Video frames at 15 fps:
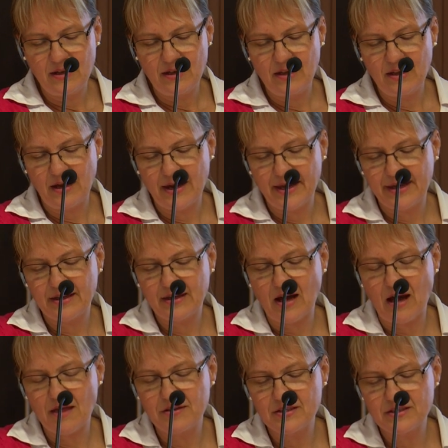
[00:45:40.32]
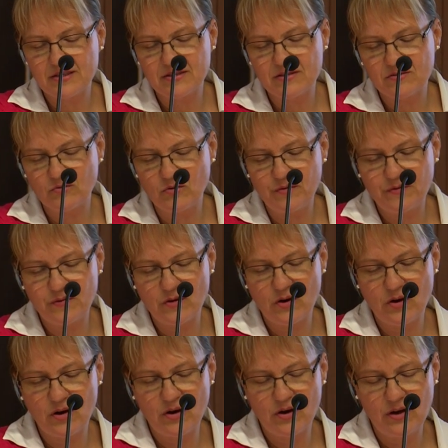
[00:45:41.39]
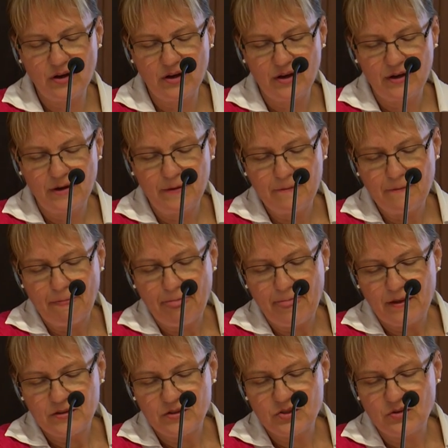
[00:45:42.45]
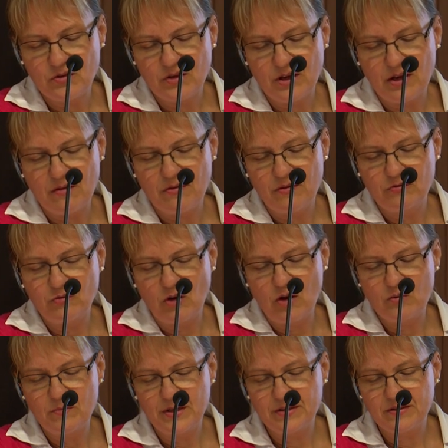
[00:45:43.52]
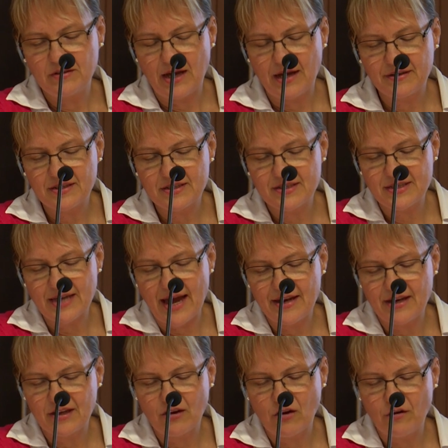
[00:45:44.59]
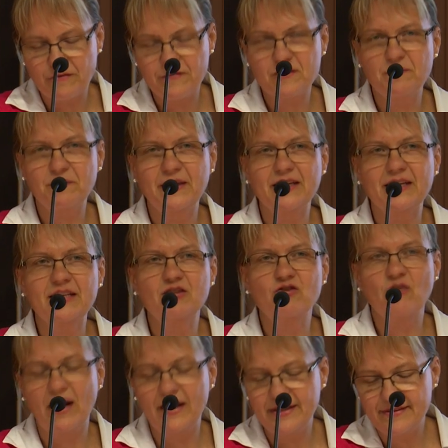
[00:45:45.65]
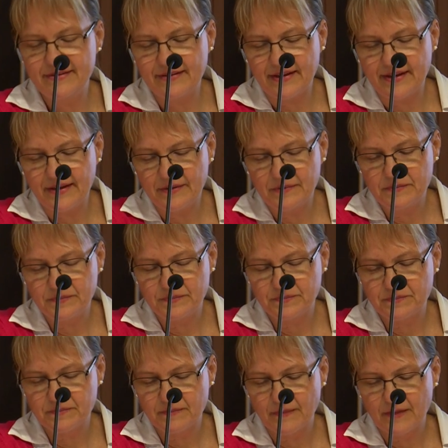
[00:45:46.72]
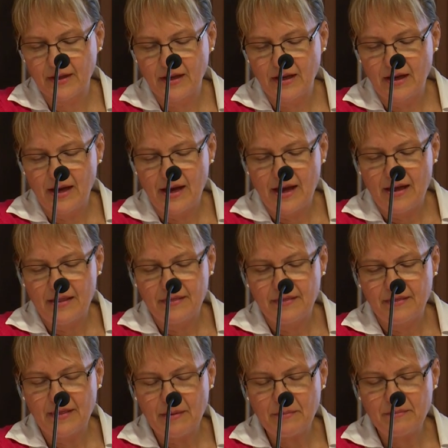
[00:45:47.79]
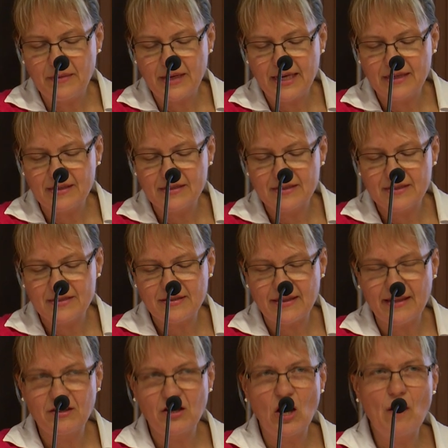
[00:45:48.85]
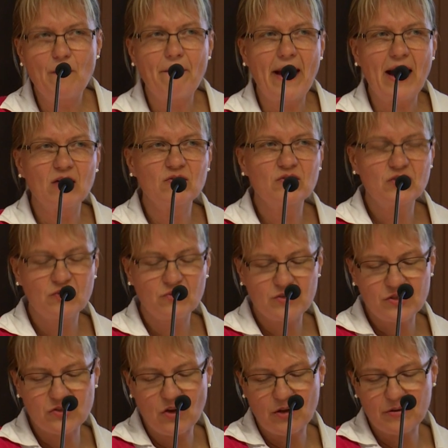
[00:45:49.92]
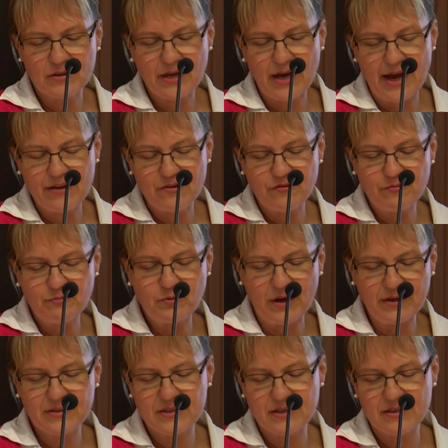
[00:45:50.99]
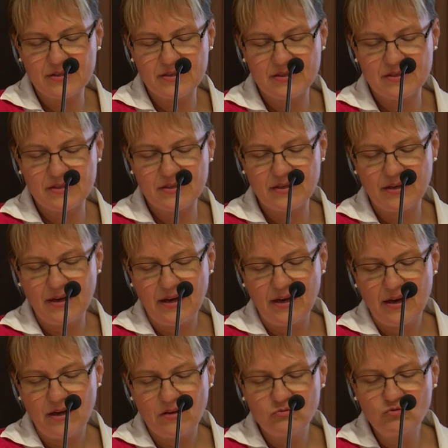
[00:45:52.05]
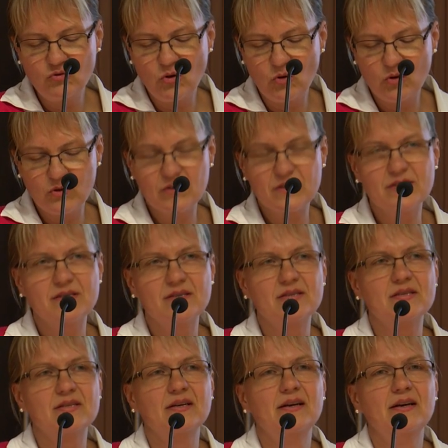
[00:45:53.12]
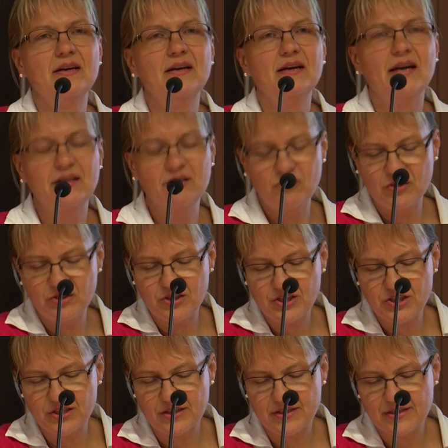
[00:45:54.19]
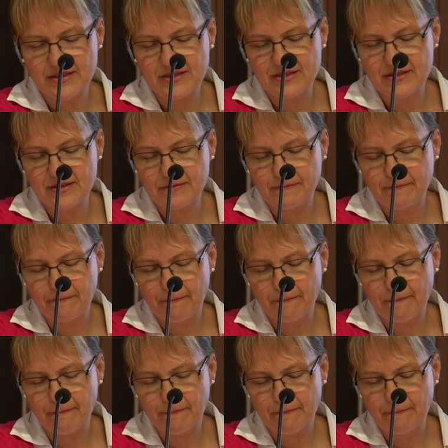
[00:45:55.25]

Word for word: like others refer to the Roman understanding of spirituality that means that you are bound to a certain kind of practice, rules, and traditions.